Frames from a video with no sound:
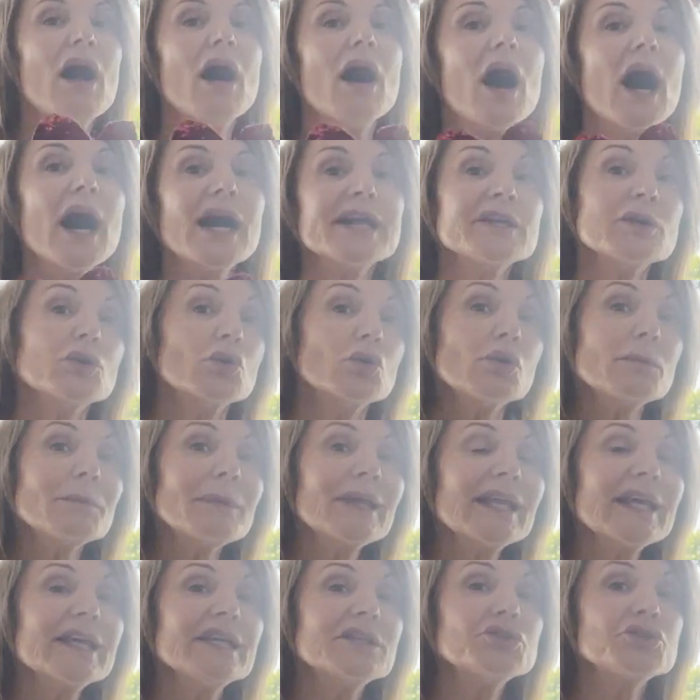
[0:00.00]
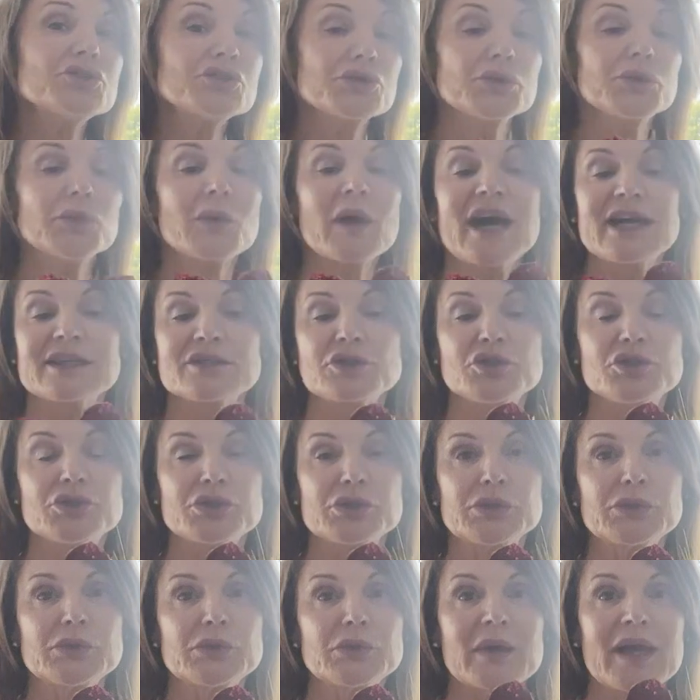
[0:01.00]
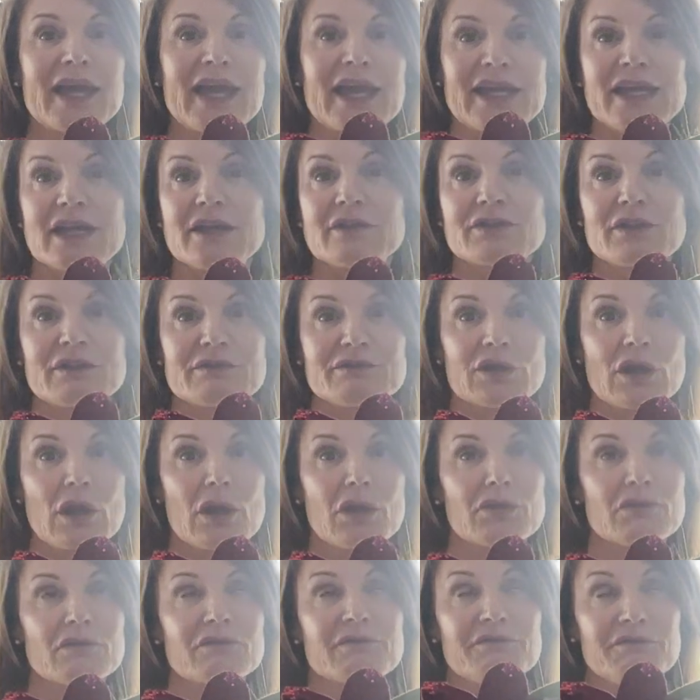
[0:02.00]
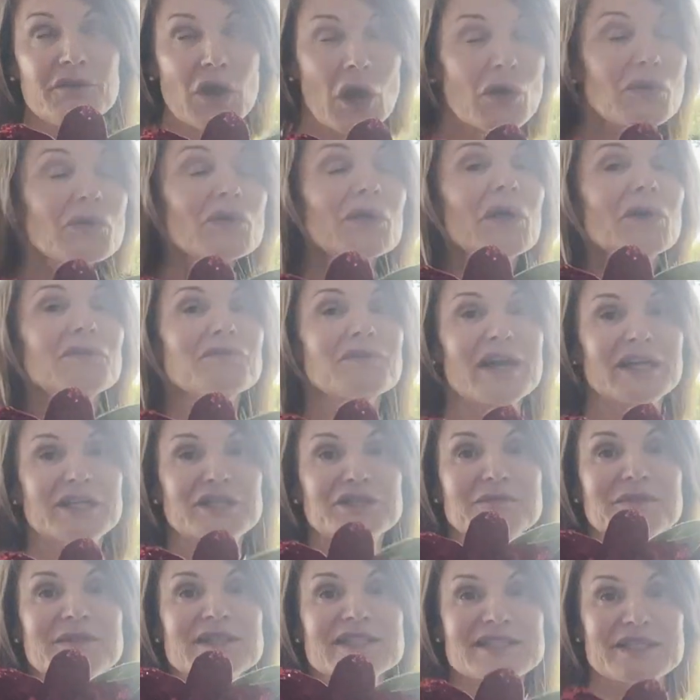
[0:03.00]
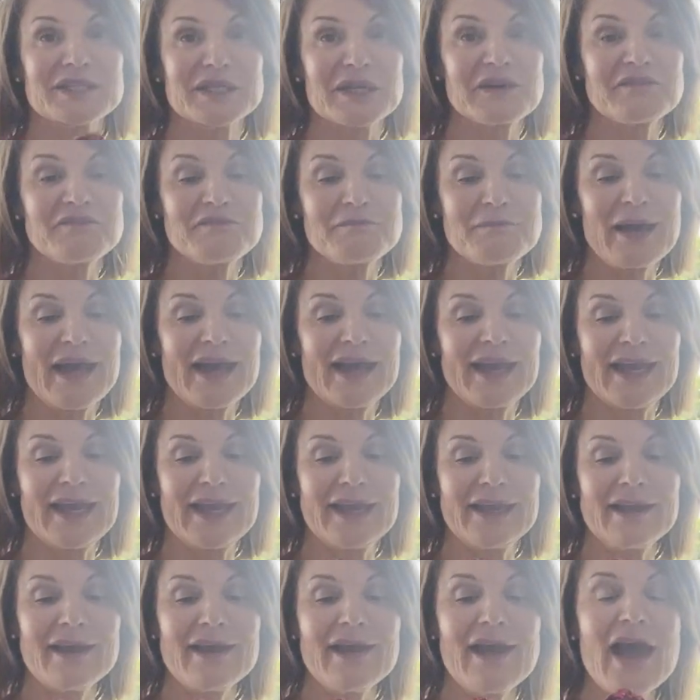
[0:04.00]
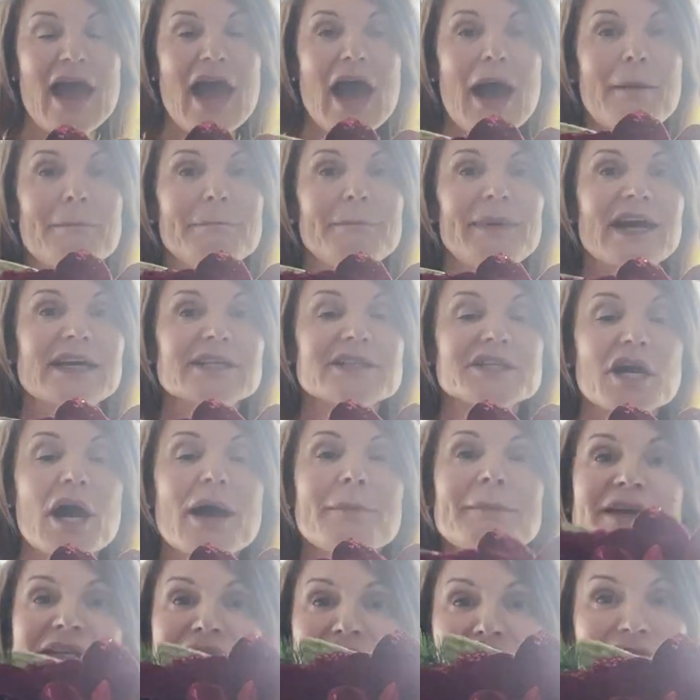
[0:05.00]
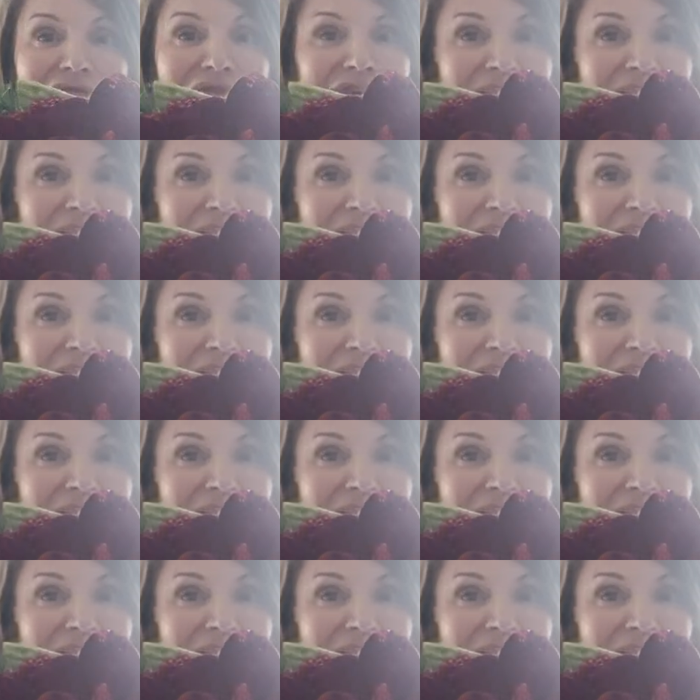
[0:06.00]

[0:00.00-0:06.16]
I normally do undo any of the floral arrangements that I've made, but I must have